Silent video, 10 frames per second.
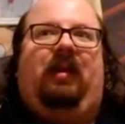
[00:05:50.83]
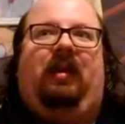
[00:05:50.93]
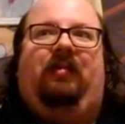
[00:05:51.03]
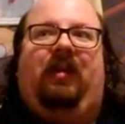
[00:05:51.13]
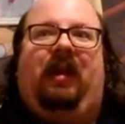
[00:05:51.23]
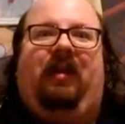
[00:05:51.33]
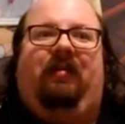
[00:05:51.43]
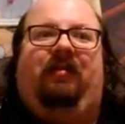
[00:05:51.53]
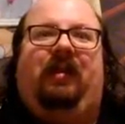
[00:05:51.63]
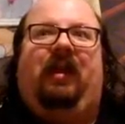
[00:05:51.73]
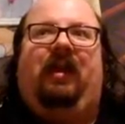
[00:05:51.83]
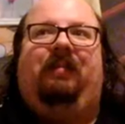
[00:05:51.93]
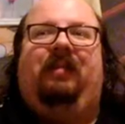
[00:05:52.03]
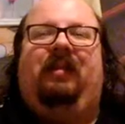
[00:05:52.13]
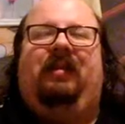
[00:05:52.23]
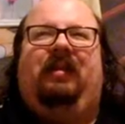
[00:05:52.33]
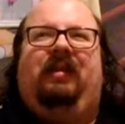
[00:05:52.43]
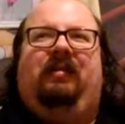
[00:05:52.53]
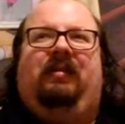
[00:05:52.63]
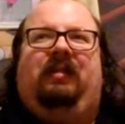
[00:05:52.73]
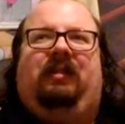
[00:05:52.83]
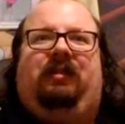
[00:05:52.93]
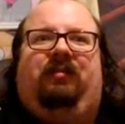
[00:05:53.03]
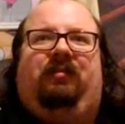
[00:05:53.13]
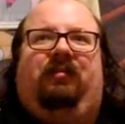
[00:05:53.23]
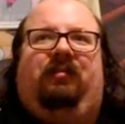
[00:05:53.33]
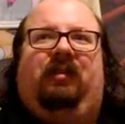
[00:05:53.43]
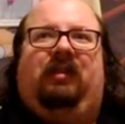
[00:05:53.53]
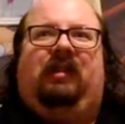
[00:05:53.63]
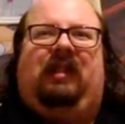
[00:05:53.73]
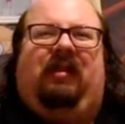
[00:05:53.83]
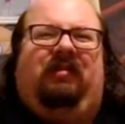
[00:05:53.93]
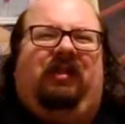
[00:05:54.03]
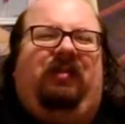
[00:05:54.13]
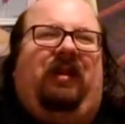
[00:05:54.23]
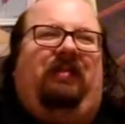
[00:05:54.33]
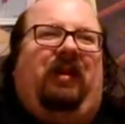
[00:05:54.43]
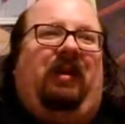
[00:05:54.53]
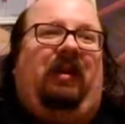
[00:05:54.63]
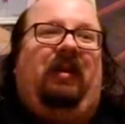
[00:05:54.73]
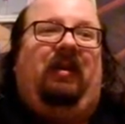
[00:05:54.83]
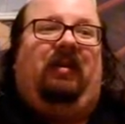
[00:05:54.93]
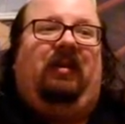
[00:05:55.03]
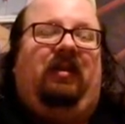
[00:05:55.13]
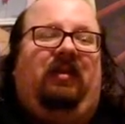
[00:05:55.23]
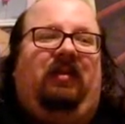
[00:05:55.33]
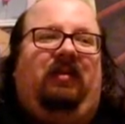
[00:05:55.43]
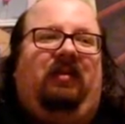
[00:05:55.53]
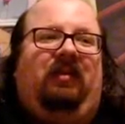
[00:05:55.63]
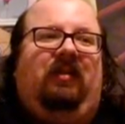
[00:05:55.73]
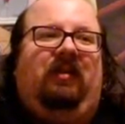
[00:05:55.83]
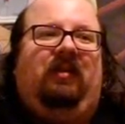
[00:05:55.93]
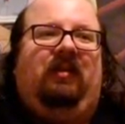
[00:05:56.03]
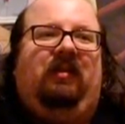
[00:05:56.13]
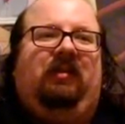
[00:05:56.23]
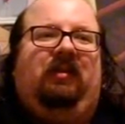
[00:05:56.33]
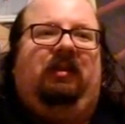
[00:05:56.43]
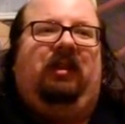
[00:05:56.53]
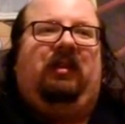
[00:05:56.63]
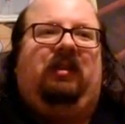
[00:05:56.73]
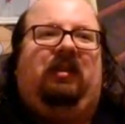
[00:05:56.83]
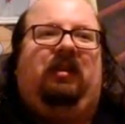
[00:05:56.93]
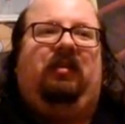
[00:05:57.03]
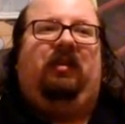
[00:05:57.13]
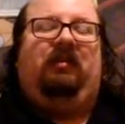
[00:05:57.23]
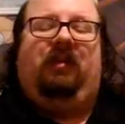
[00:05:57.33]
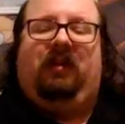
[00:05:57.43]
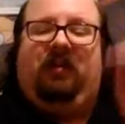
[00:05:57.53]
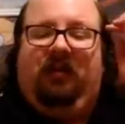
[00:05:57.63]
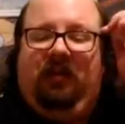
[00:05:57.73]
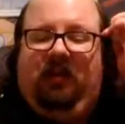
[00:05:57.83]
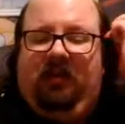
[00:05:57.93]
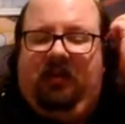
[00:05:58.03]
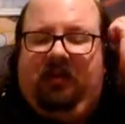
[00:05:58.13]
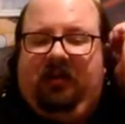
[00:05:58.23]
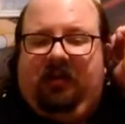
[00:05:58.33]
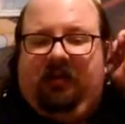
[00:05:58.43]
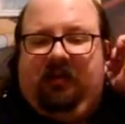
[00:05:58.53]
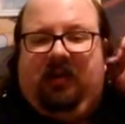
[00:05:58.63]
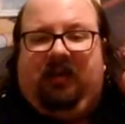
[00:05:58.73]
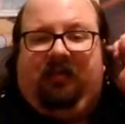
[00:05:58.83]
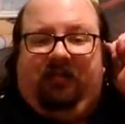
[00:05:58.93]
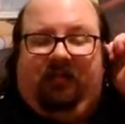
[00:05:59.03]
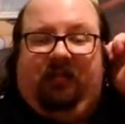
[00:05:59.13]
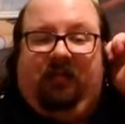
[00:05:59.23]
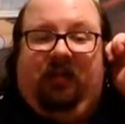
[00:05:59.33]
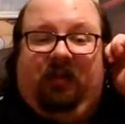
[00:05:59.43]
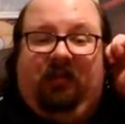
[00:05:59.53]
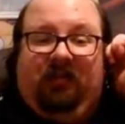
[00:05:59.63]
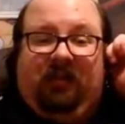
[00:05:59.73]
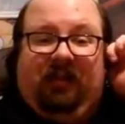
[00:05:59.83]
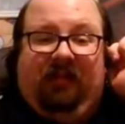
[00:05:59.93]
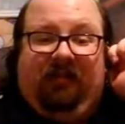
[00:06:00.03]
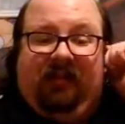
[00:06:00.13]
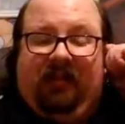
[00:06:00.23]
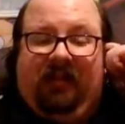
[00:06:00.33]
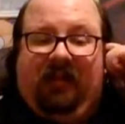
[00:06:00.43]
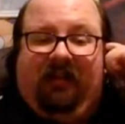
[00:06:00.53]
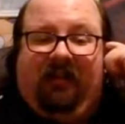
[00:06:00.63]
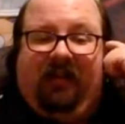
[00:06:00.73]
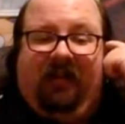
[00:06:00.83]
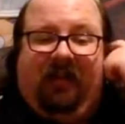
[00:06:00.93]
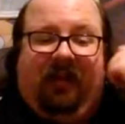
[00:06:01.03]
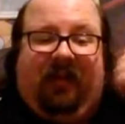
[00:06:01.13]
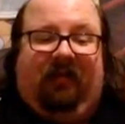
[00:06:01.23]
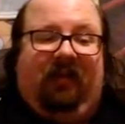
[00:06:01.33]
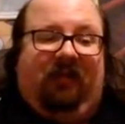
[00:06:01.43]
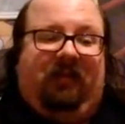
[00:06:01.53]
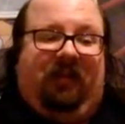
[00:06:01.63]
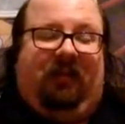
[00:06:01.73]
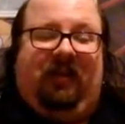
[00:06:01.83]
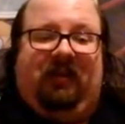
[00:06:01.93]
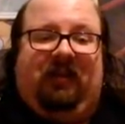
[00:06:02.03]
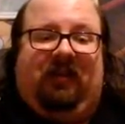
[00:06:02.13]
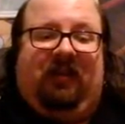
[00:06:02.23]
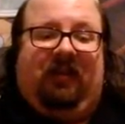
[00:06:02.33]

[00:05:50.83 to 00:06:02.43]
help me out with the game, which really sours my opinion on Gen 2, even though a lot of really cool stuff is in it. I love Tyranitar,